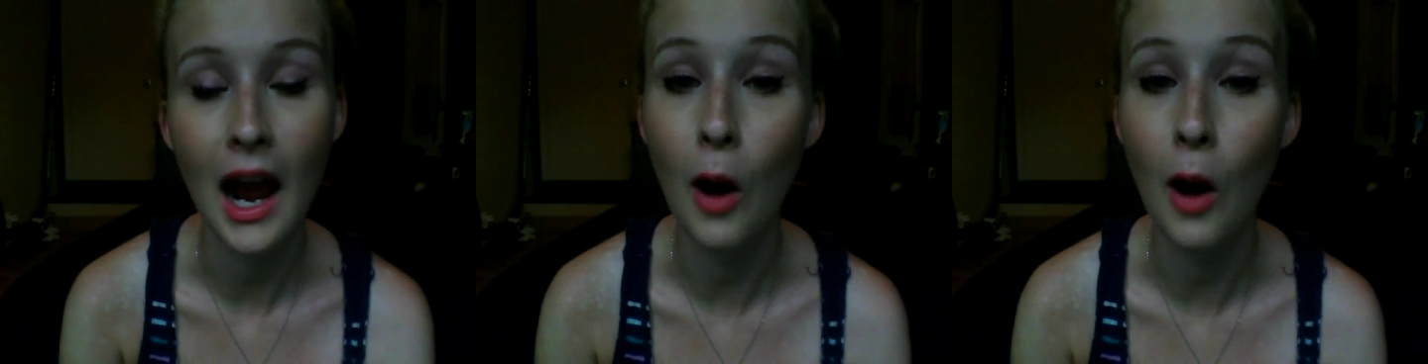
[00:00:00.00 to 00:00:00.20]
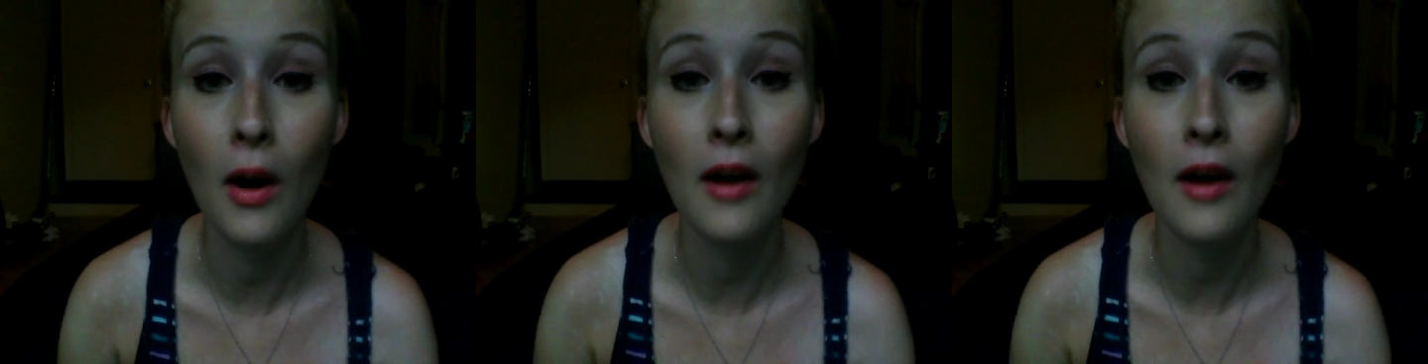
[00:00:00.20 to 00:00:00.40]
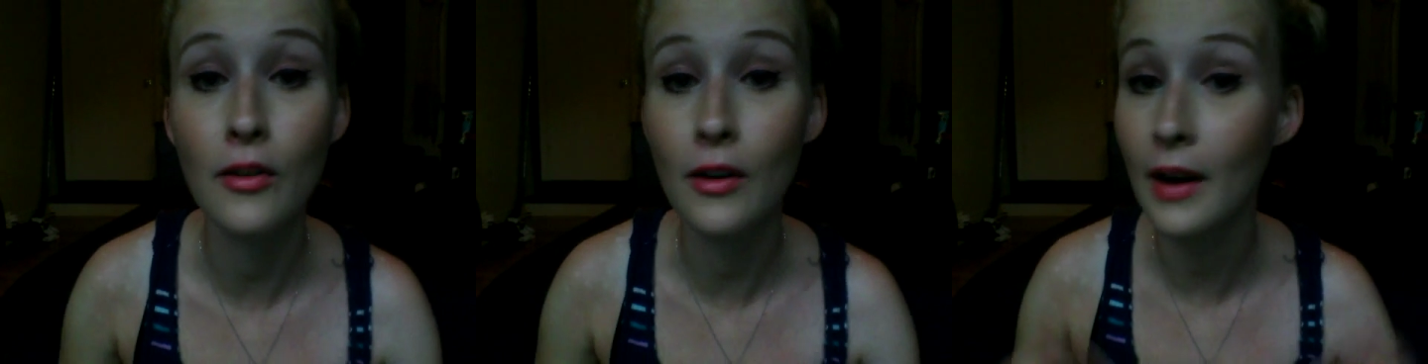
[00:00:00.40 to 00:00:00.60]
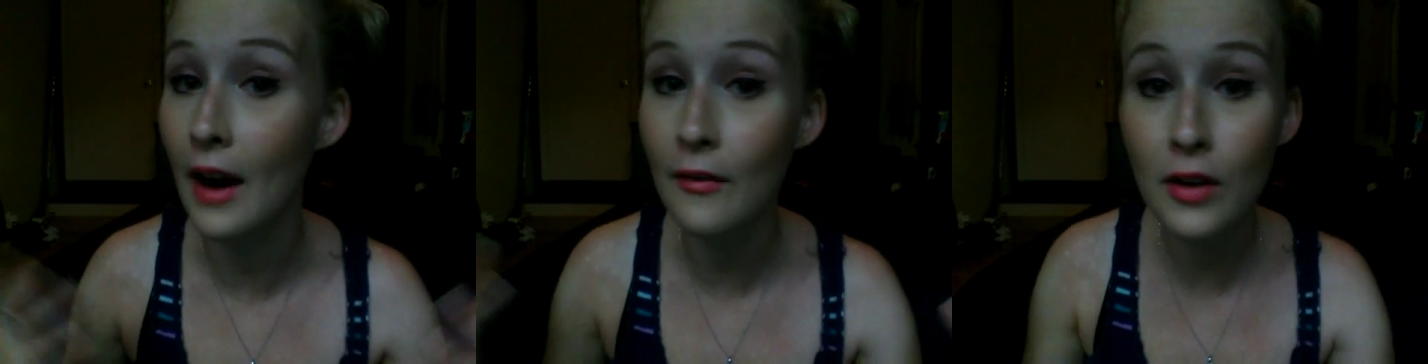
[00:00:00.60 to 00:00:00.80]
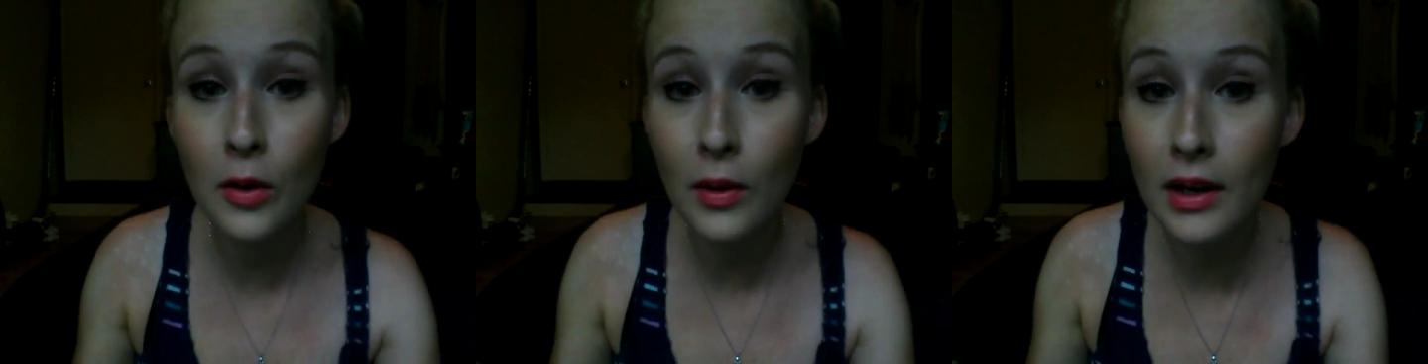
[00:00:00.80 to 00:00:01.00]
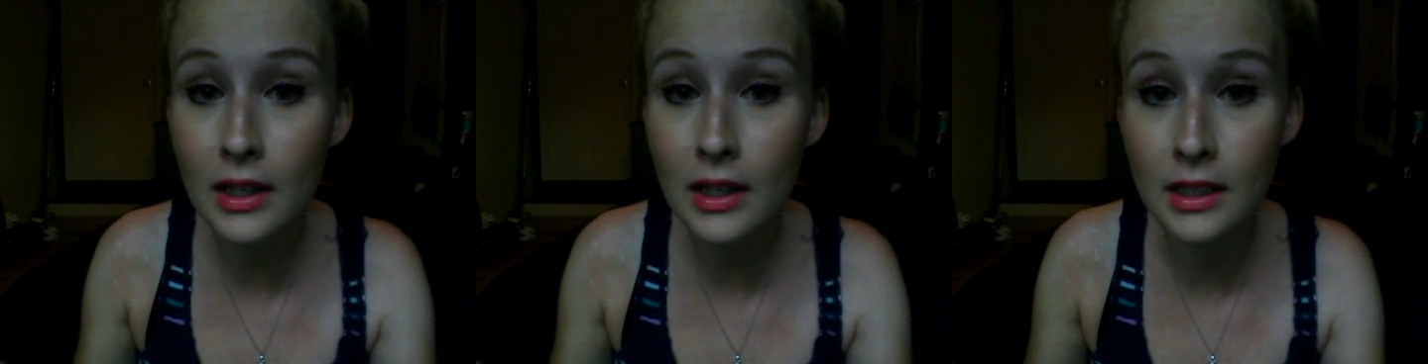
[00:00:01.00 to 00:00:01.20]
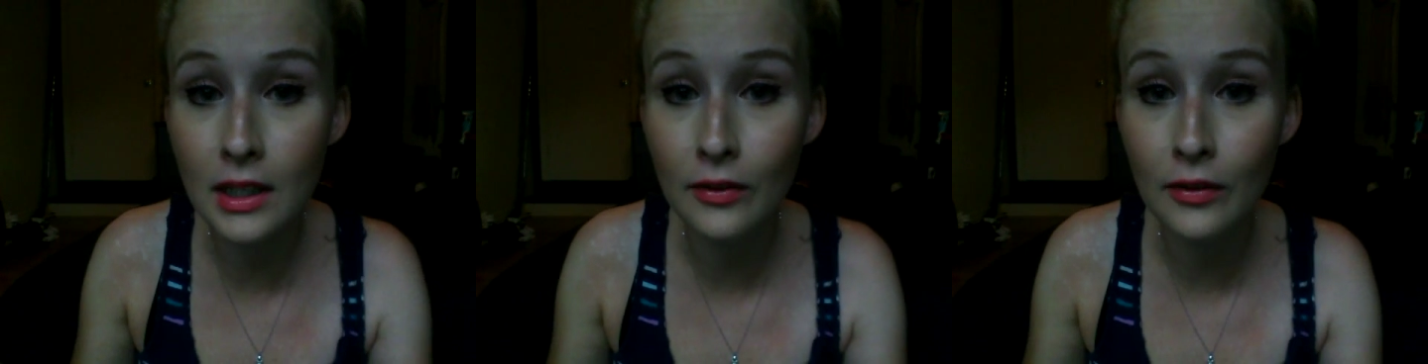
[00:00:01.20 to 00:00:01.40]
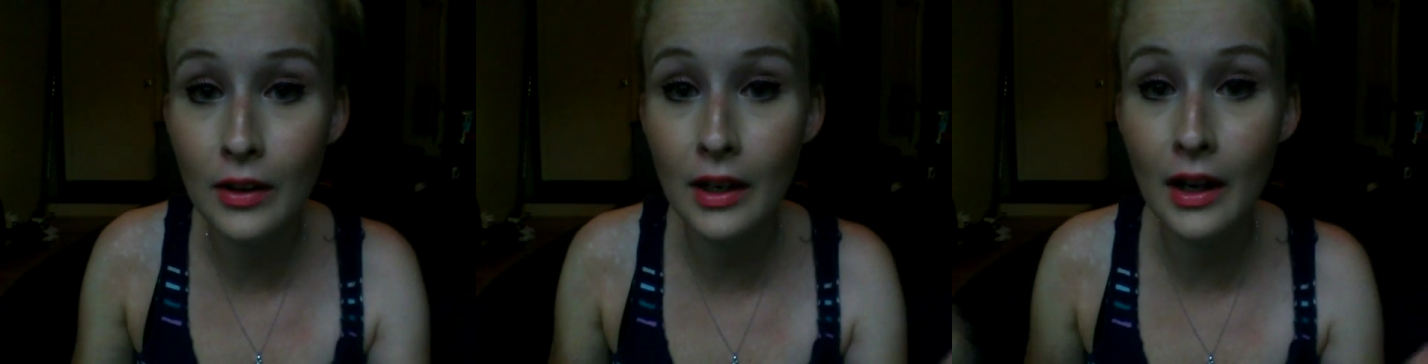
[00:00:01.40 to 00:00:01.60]
However, everyone is
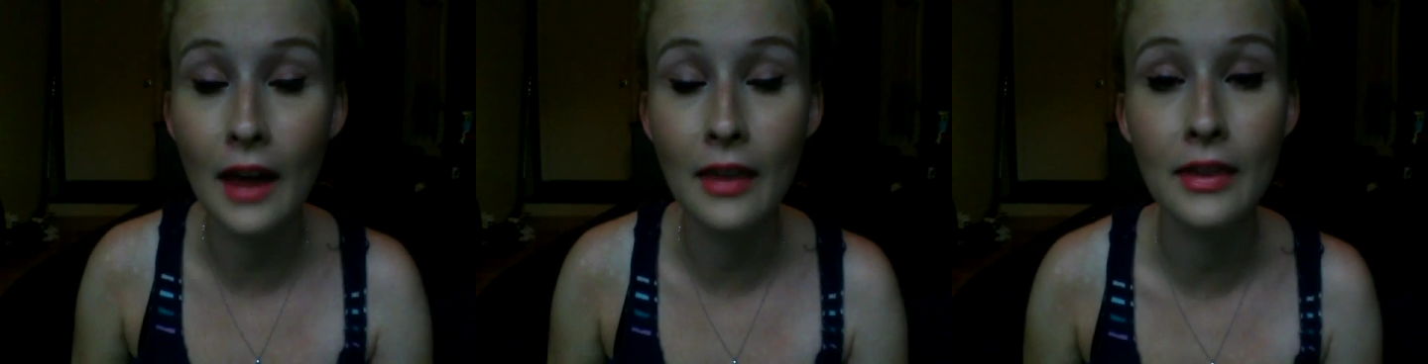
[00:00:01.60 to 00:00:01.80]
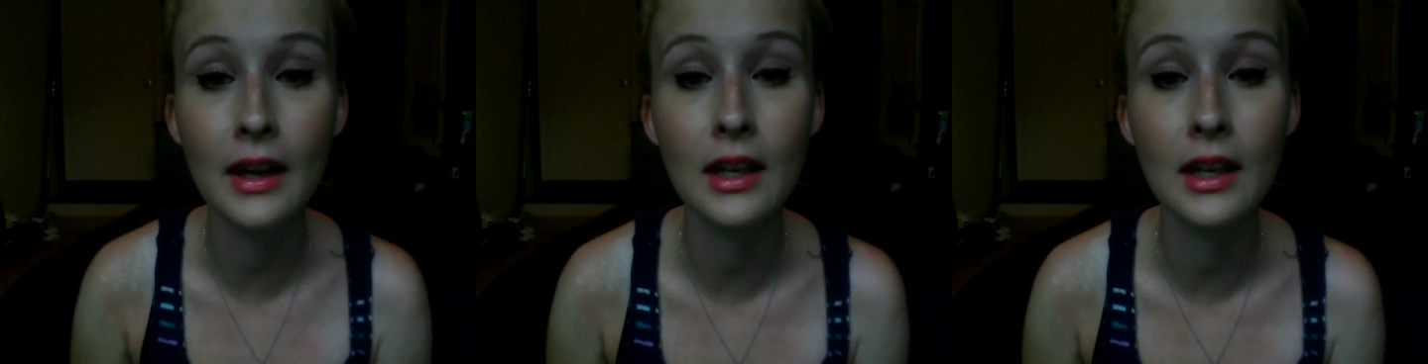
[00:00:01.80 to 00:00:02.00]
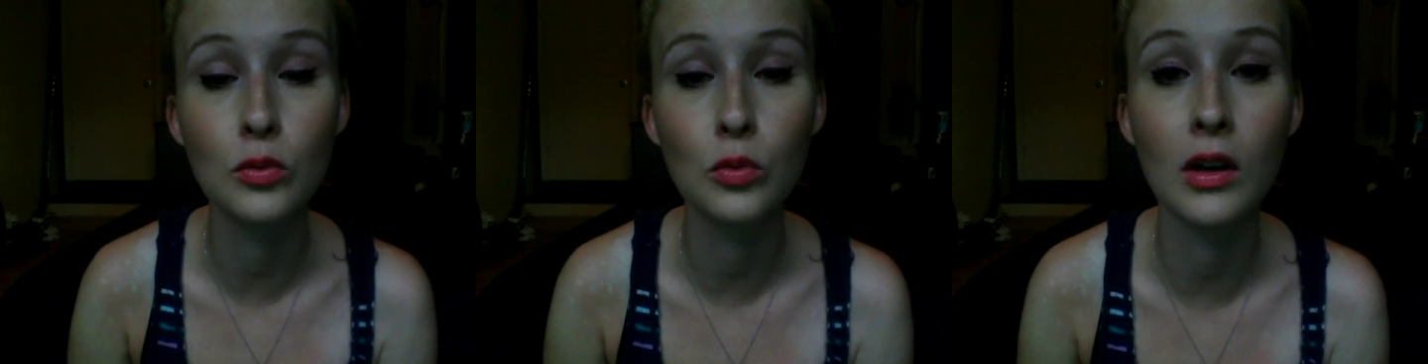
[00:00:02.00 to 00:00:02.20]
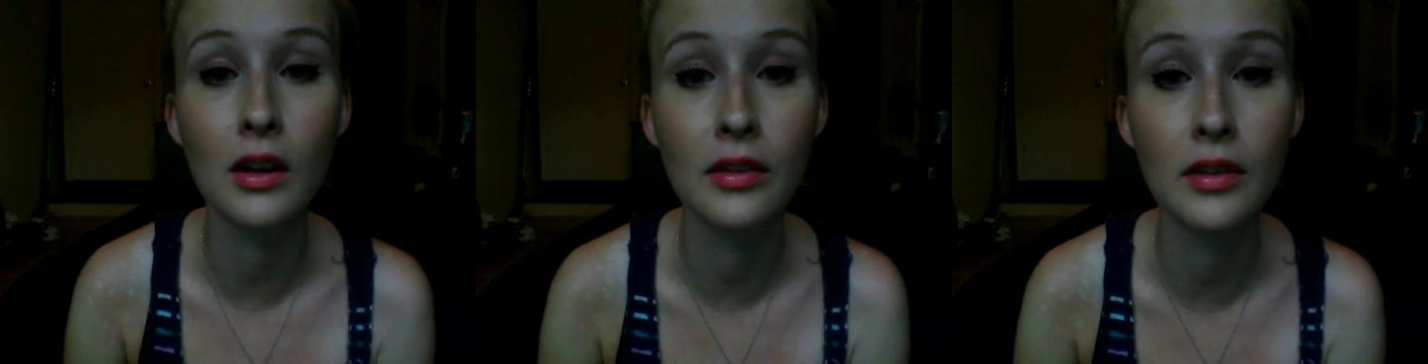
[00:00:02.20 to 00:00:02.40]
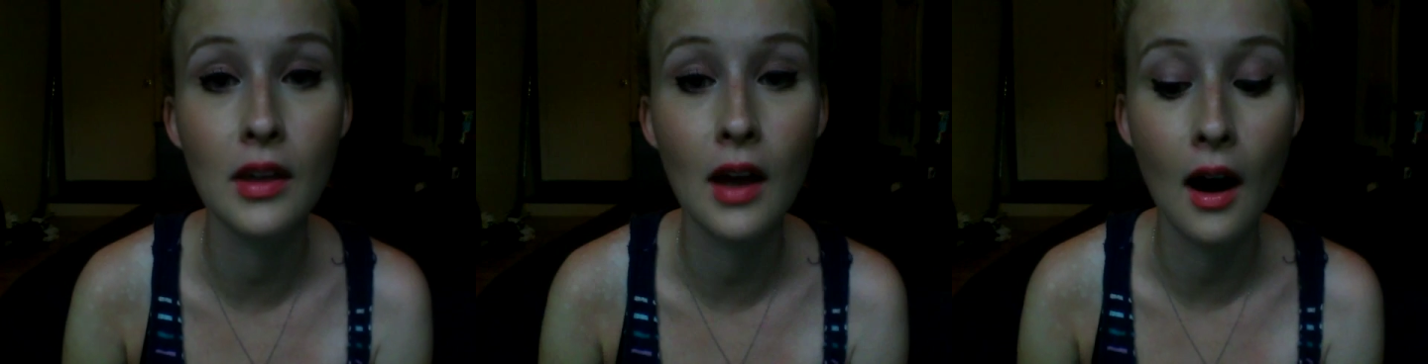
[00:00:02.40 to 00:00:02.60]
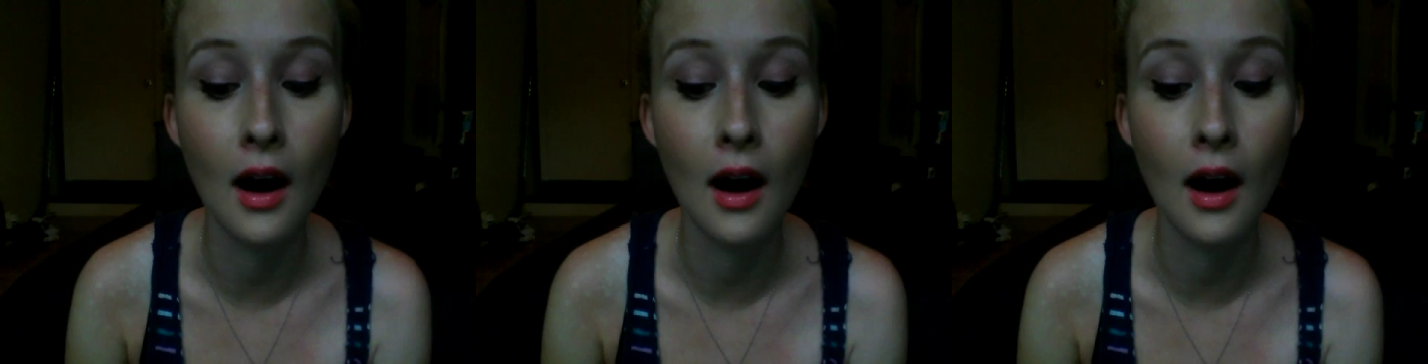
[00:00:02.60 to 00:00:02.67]
different. I think it's worth,